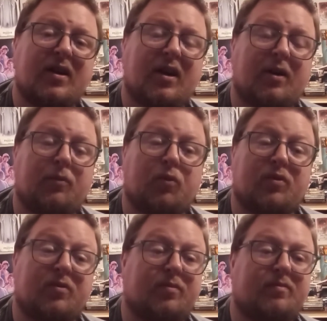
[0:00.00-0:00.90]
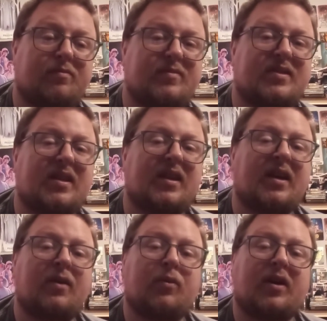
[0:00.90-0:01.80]
We'll see
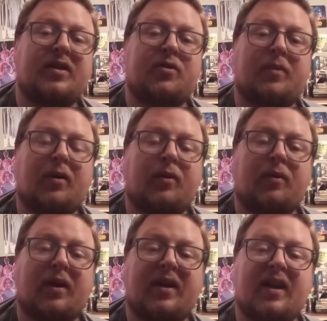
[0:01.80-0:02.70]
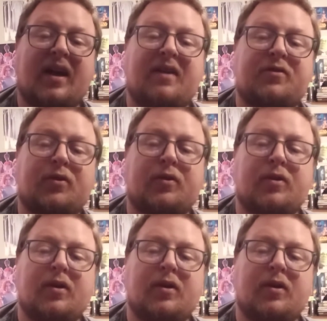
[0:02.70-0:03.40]
when I do my re-ranking after